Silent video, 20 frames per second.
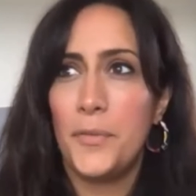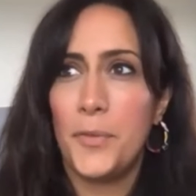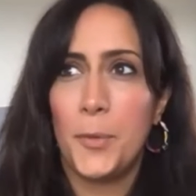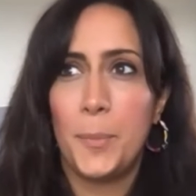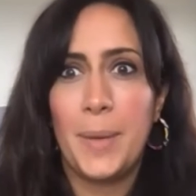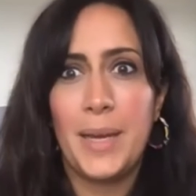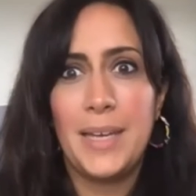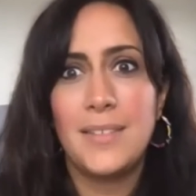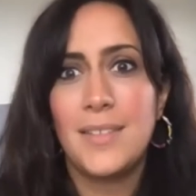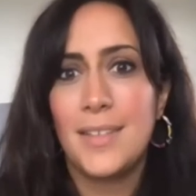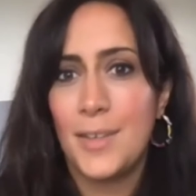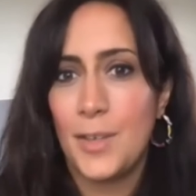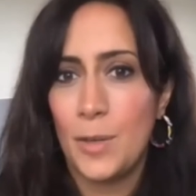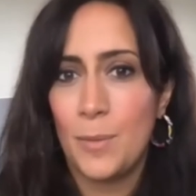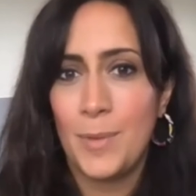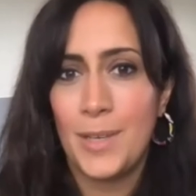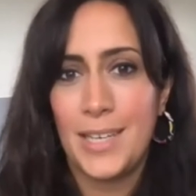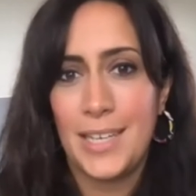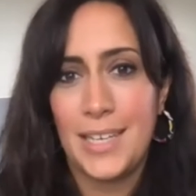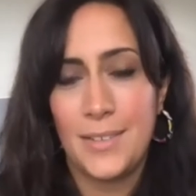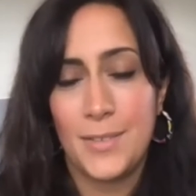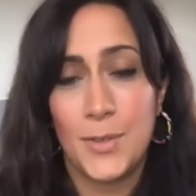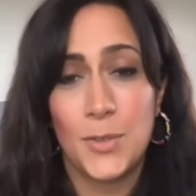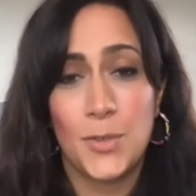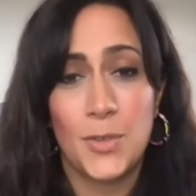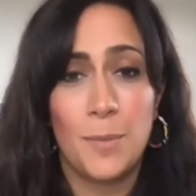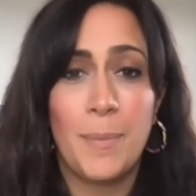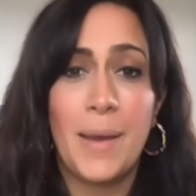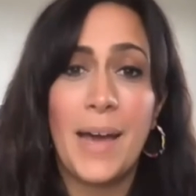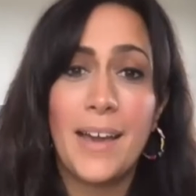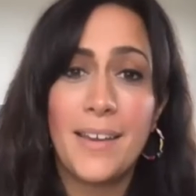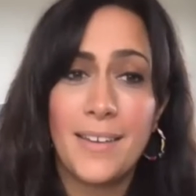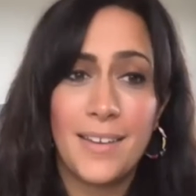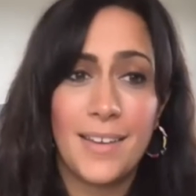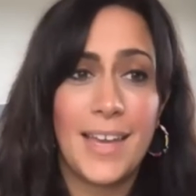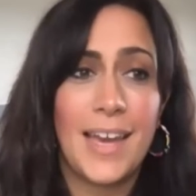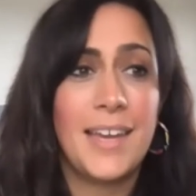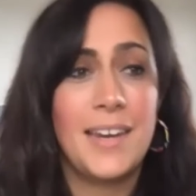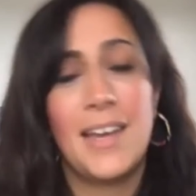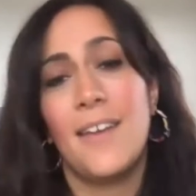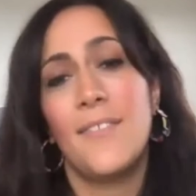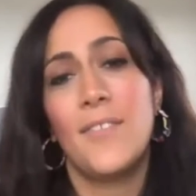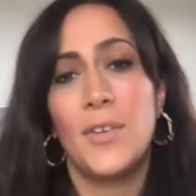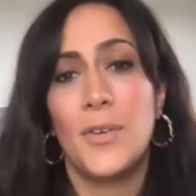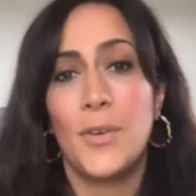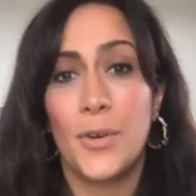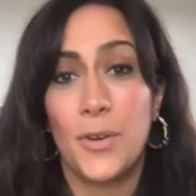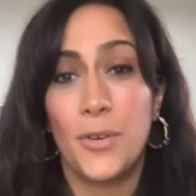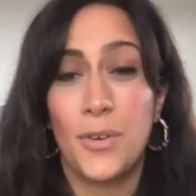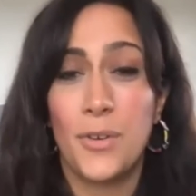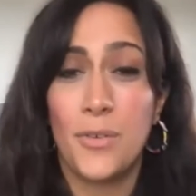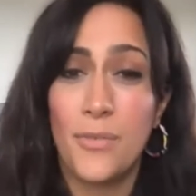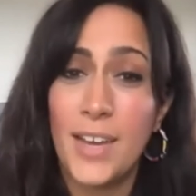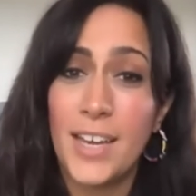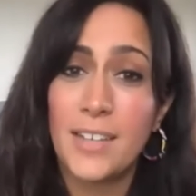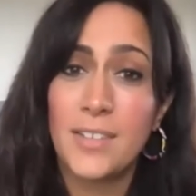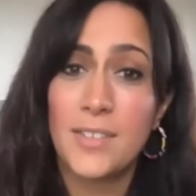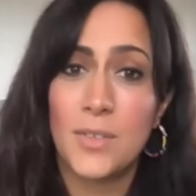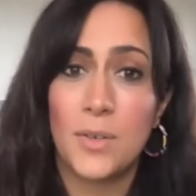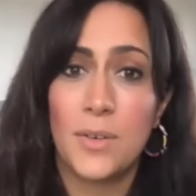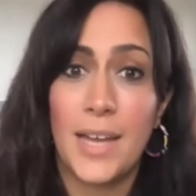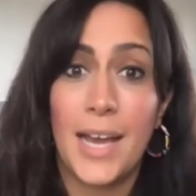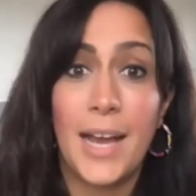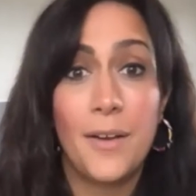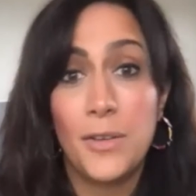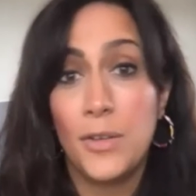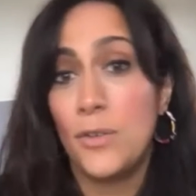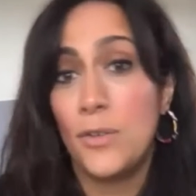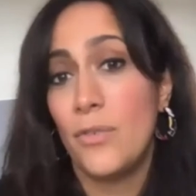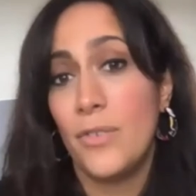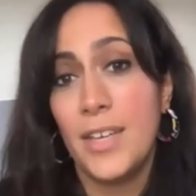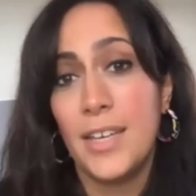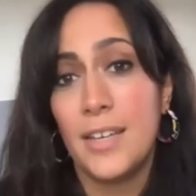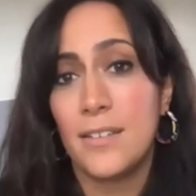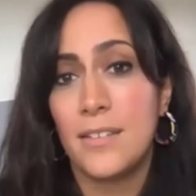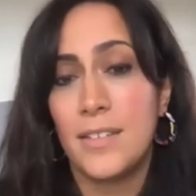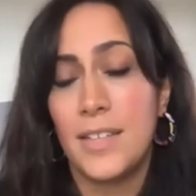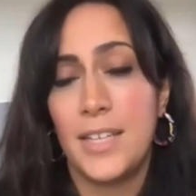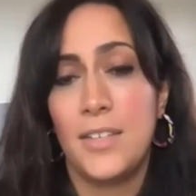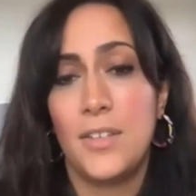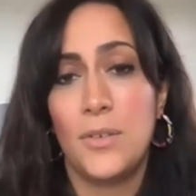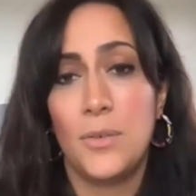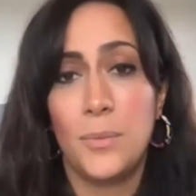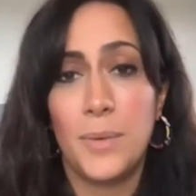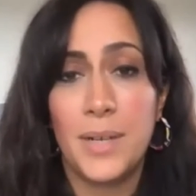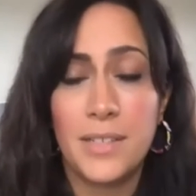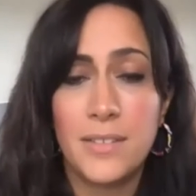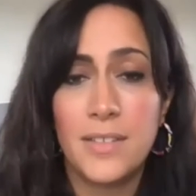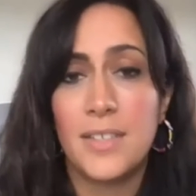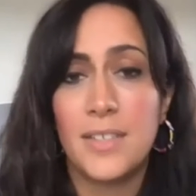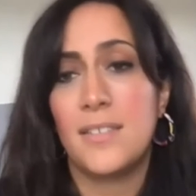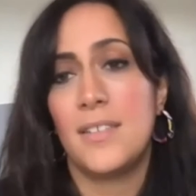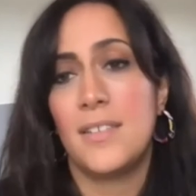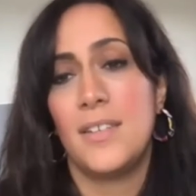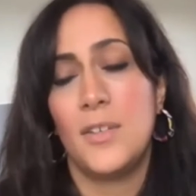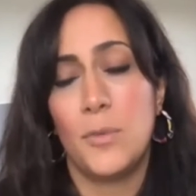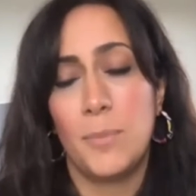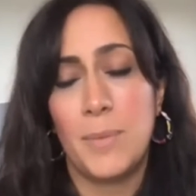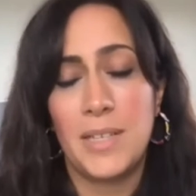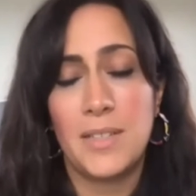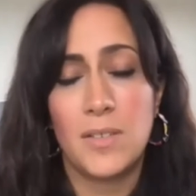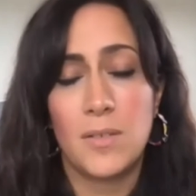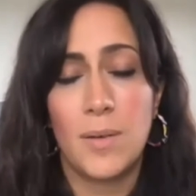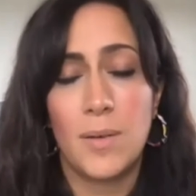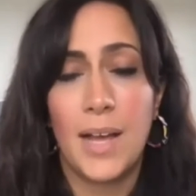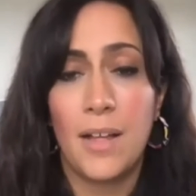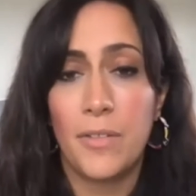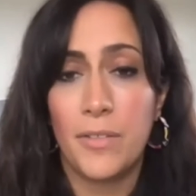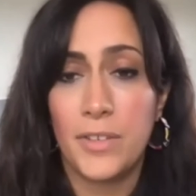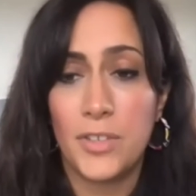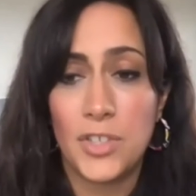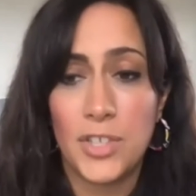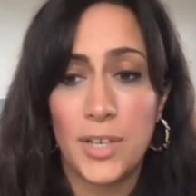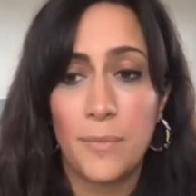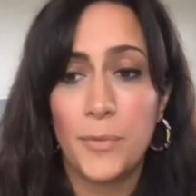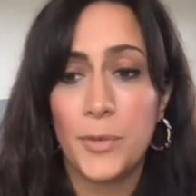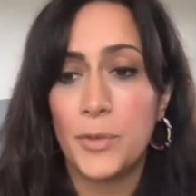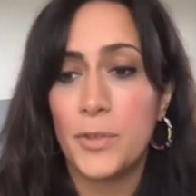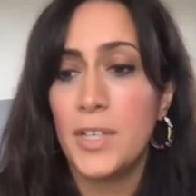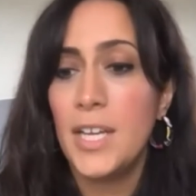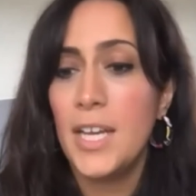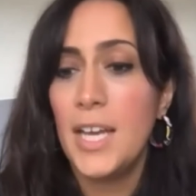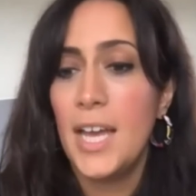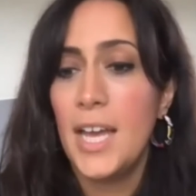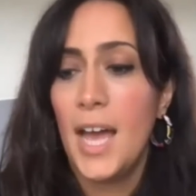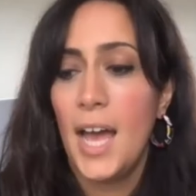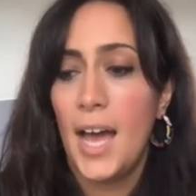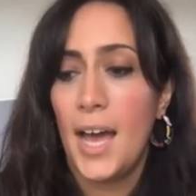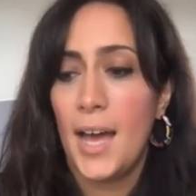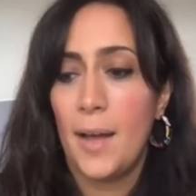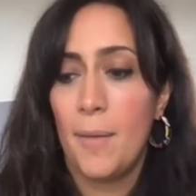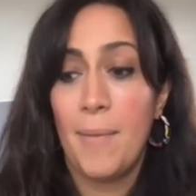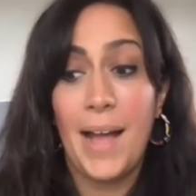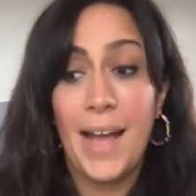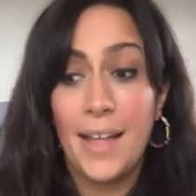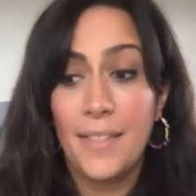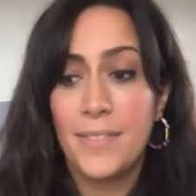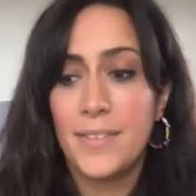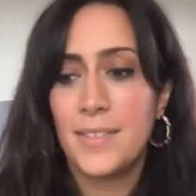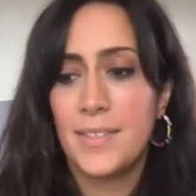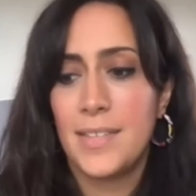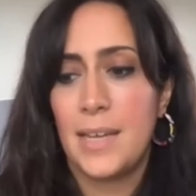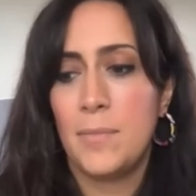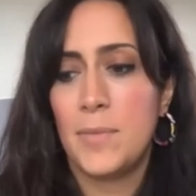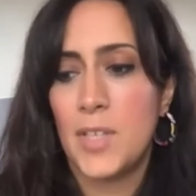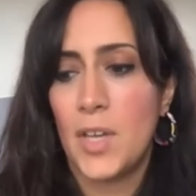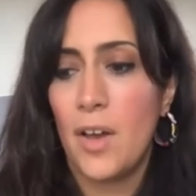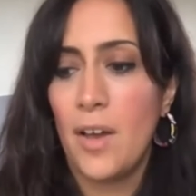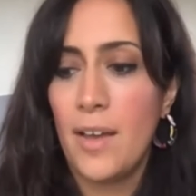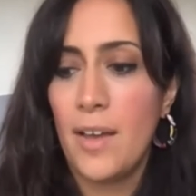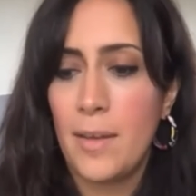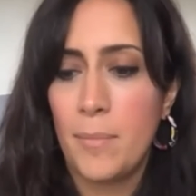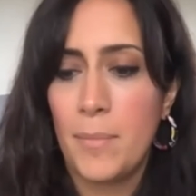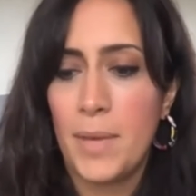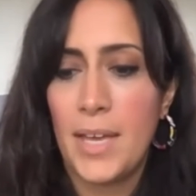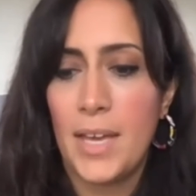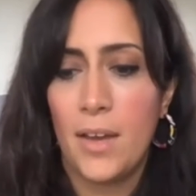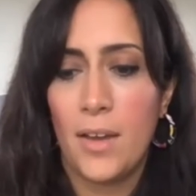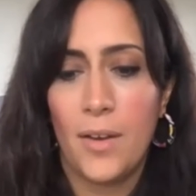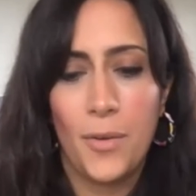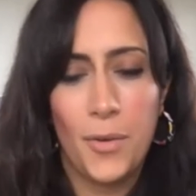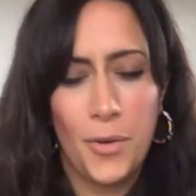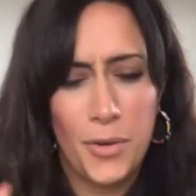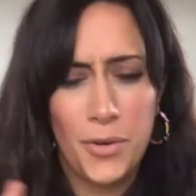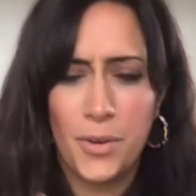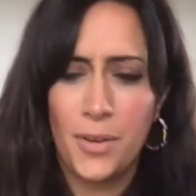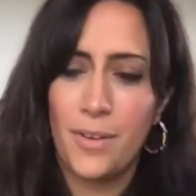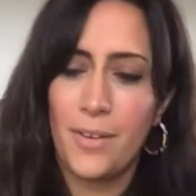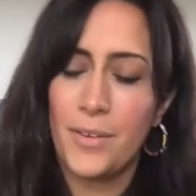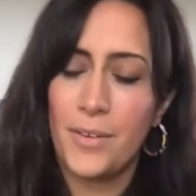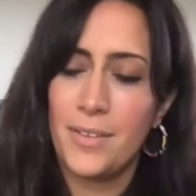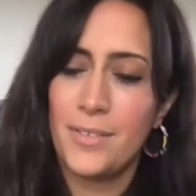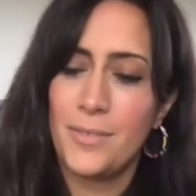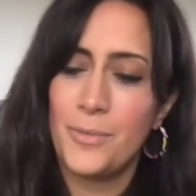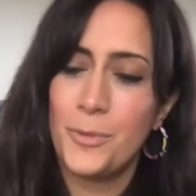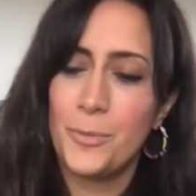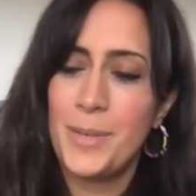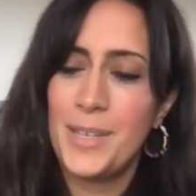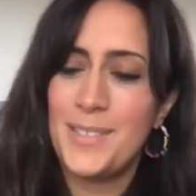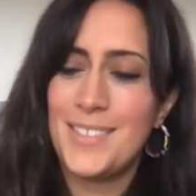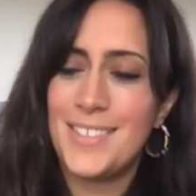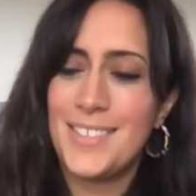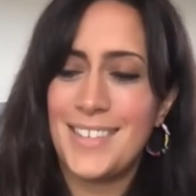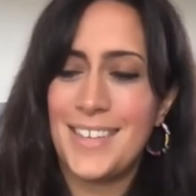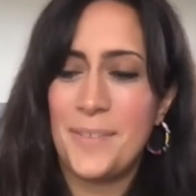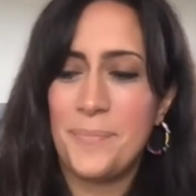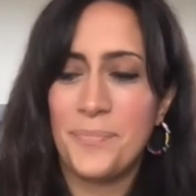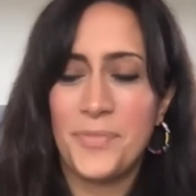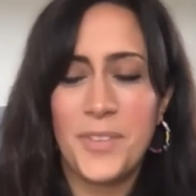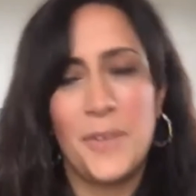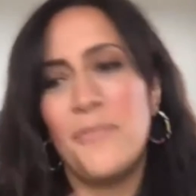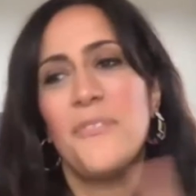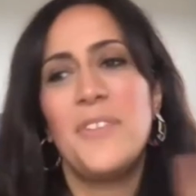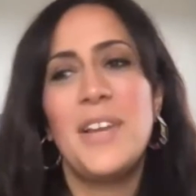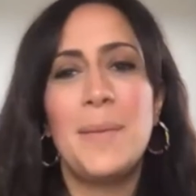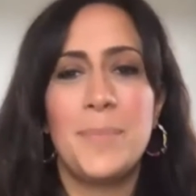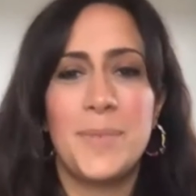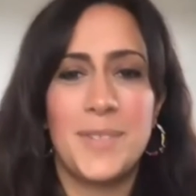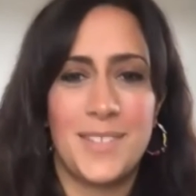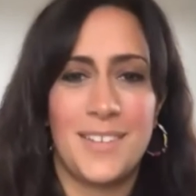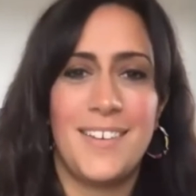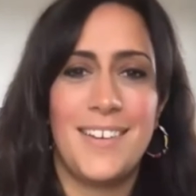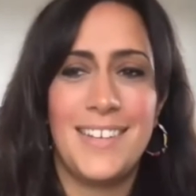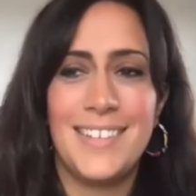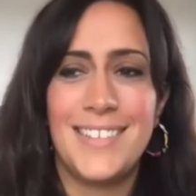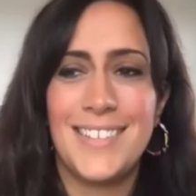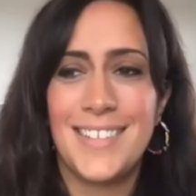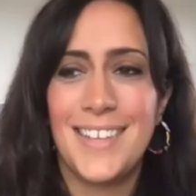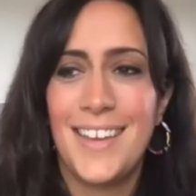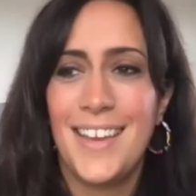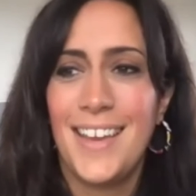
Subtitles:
of your basic human needs are stripped back, it can have a knock-on effect on how you feel in your wellness and in your mental health in general. At the same time, on an almost a flip side,